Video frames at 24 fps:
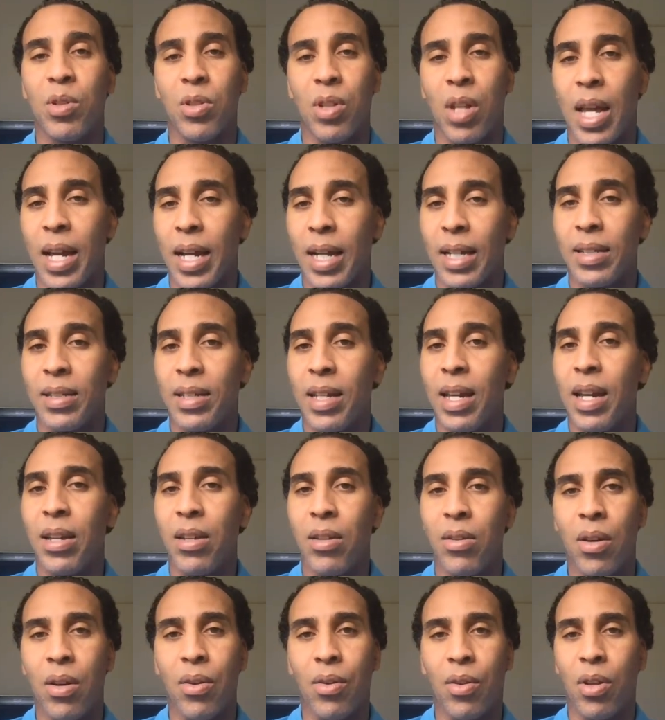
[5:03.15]
So, like I said,
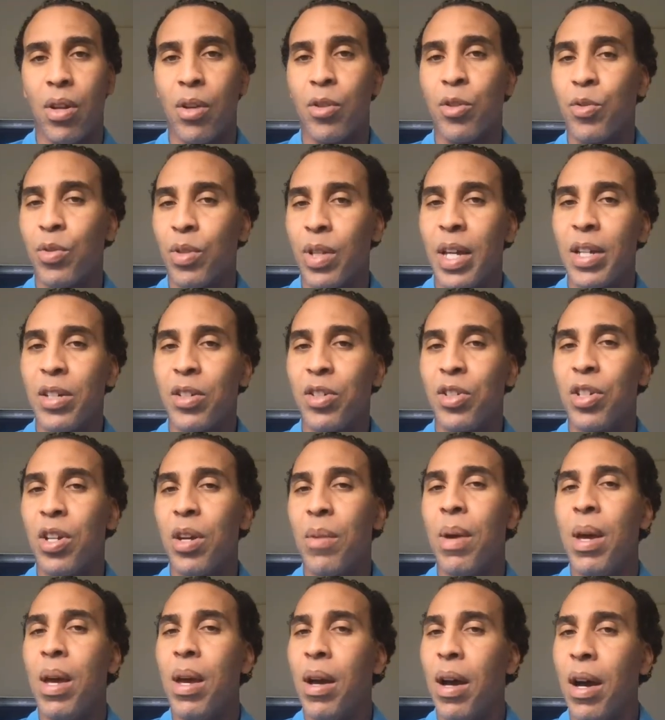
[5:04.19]
you know, a close
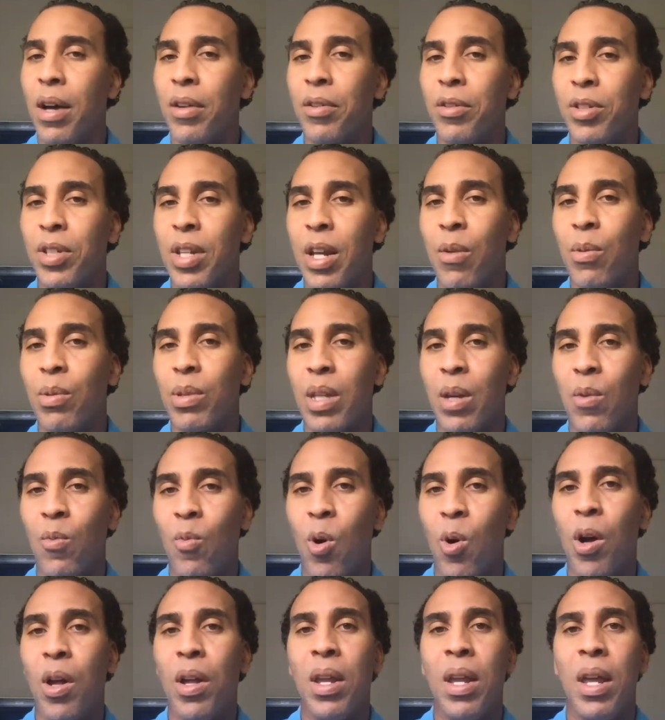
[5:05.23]
relationship, understand what they
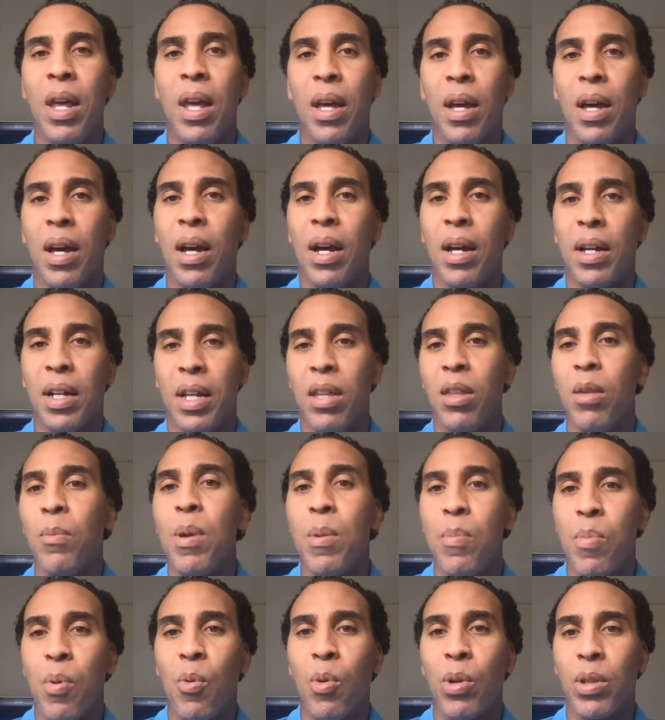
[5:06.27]
want, uh, give the
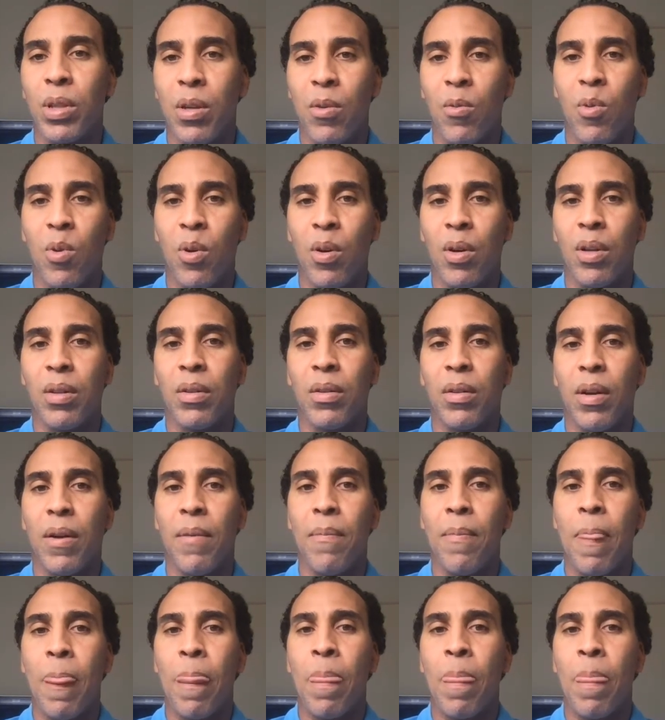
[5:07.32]
people what they want. Right?